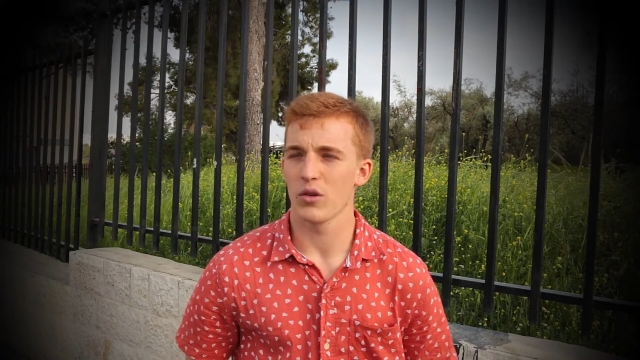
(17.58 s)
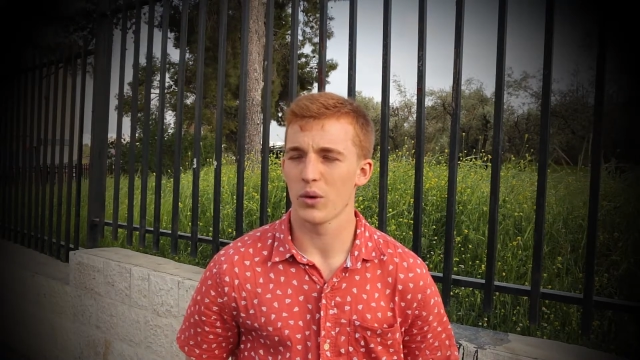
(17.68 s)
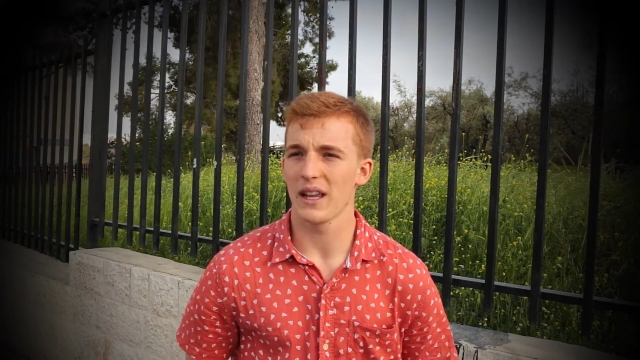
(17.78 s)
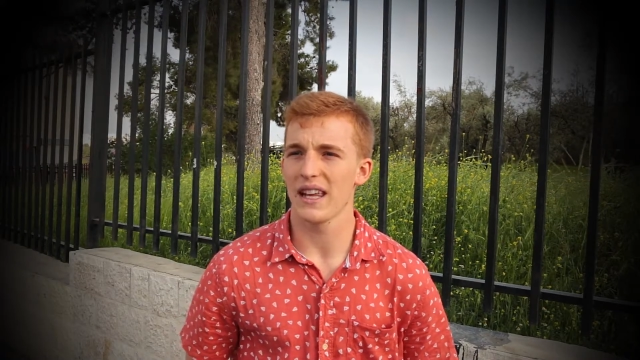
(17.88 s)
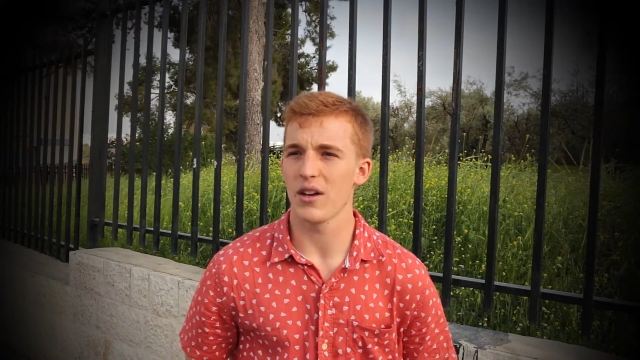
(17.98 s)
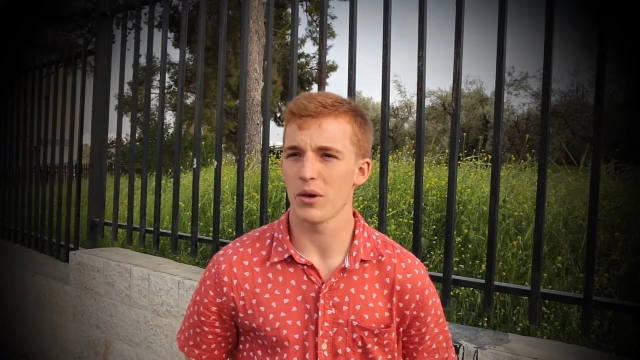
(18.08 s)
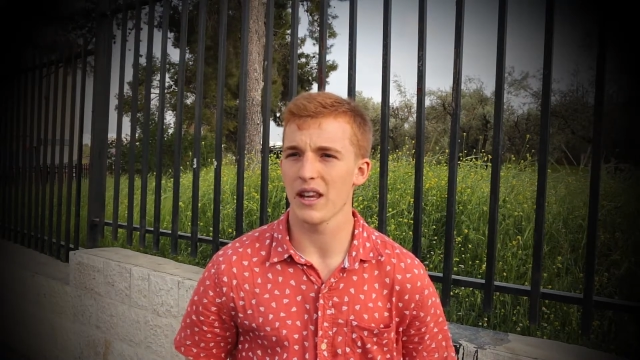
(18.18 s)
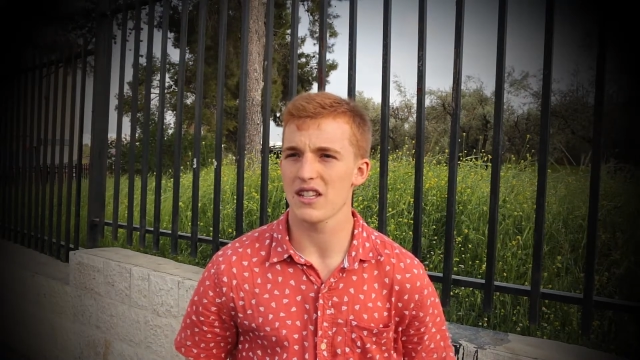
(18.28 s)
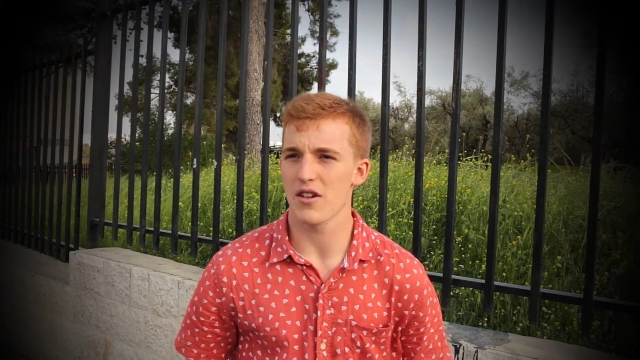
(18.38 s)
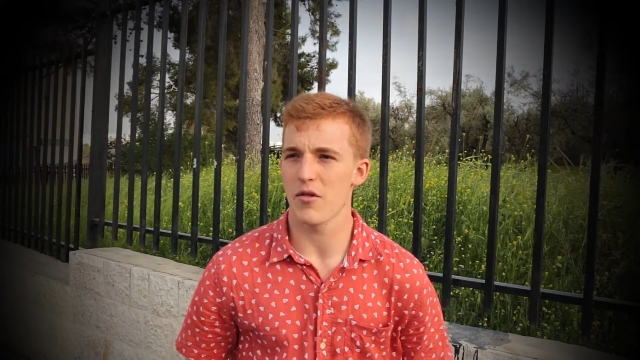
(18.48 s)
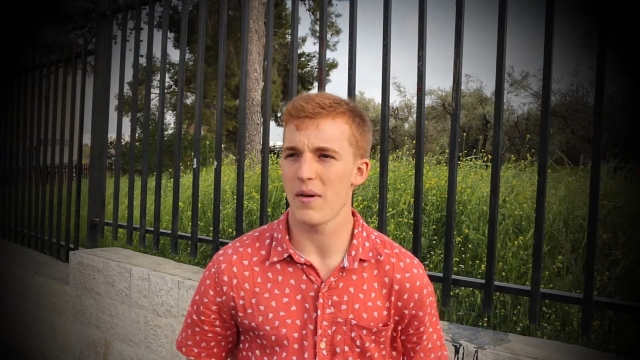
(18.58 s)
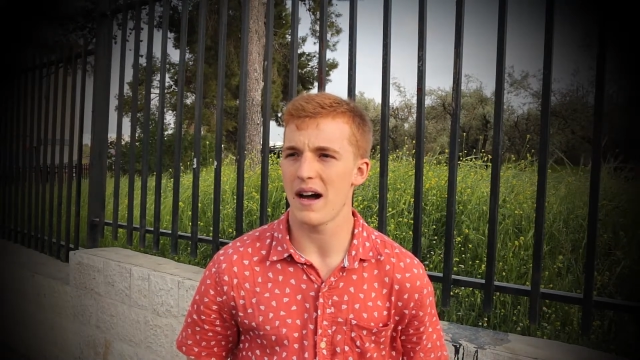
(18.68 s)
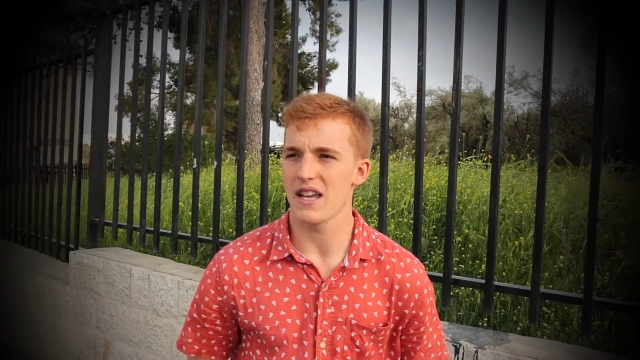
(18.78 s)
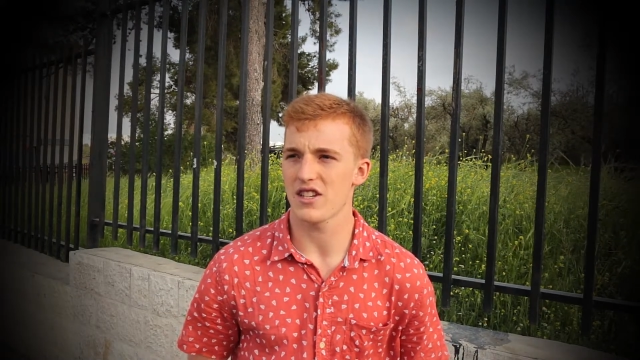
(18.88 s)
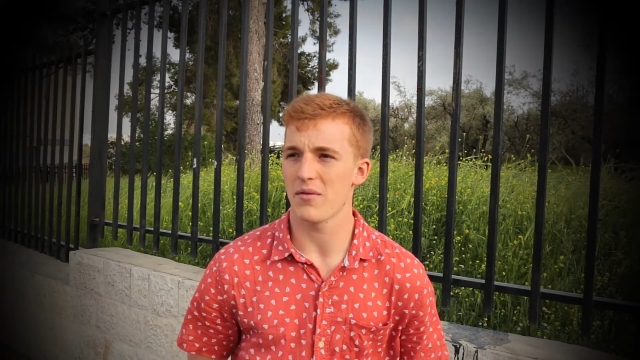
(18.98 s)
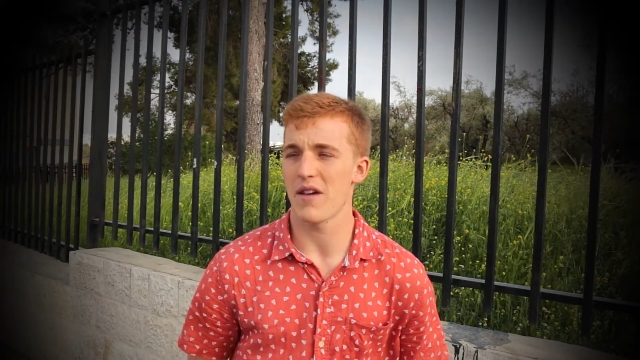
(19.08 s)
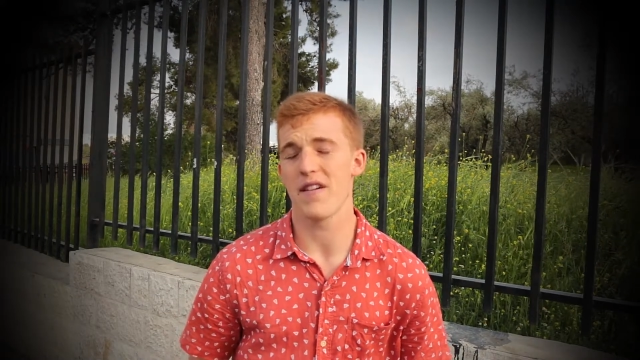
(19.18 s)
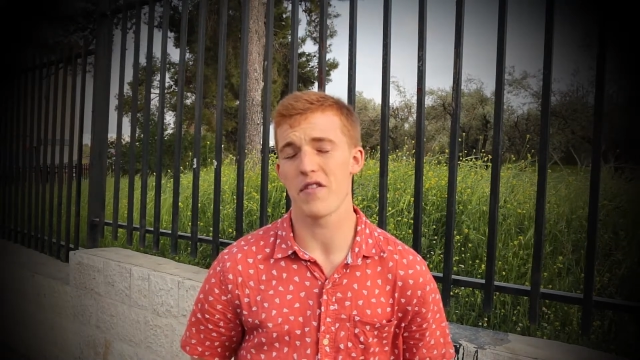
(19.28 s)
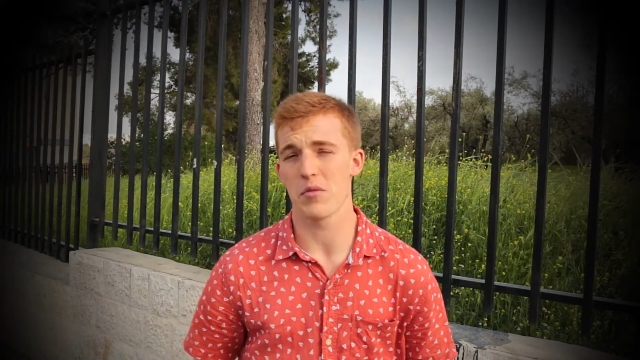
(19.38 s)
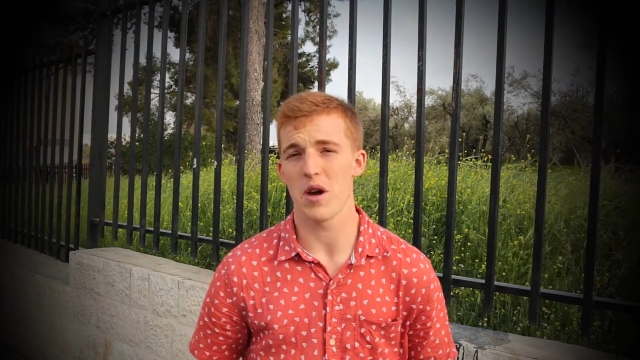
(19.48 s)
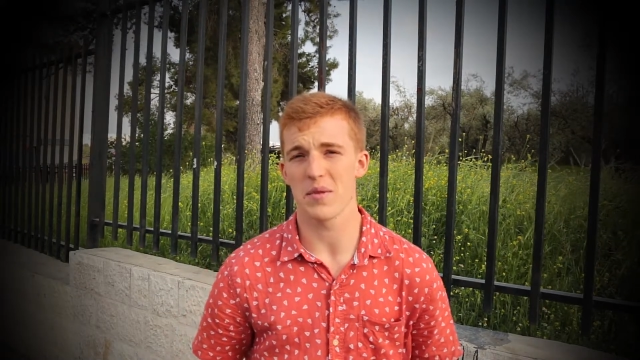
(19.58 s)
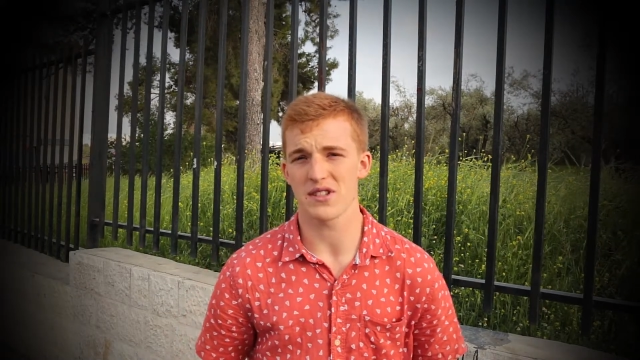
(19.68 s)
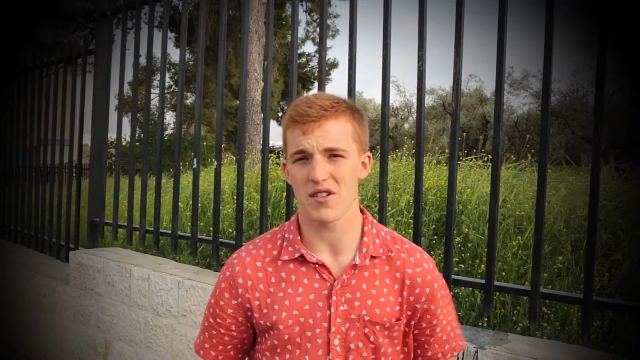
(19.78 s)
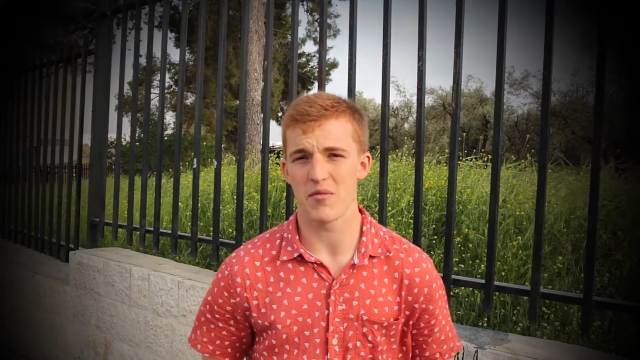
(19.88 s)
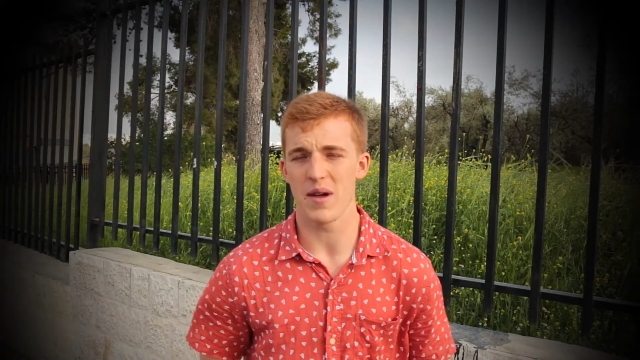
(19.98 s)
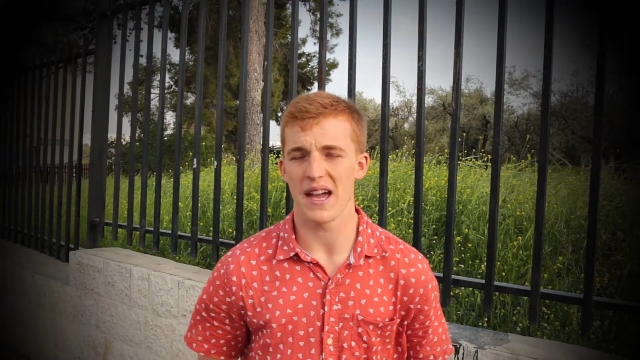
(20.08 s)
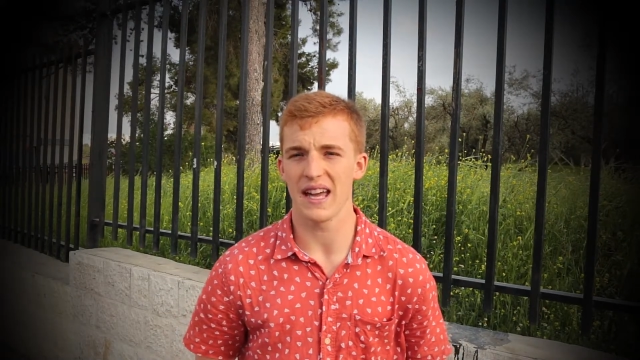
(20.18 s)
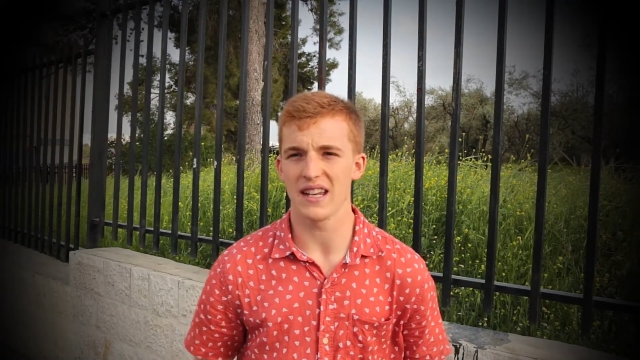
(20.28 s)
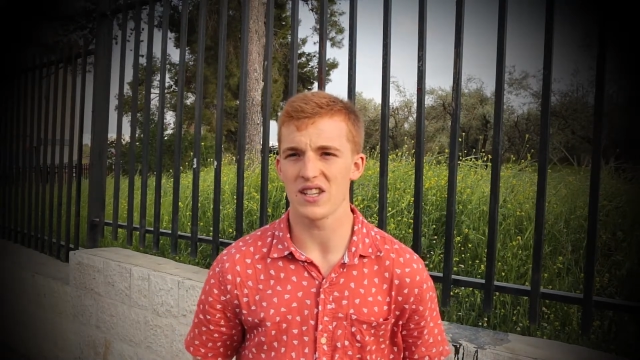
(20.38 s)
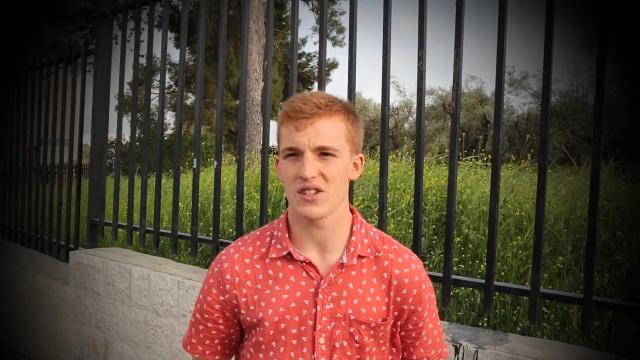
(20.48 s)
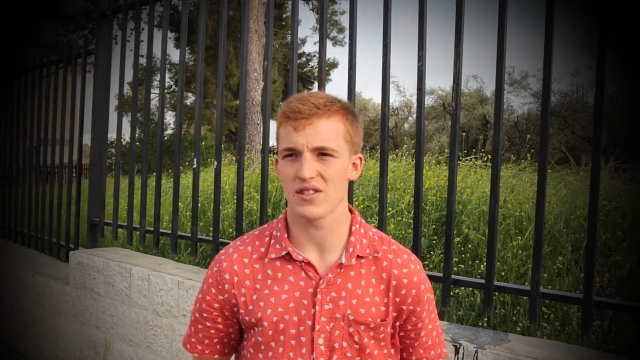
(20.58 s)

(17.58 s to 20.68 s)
really some of my favorite moments have been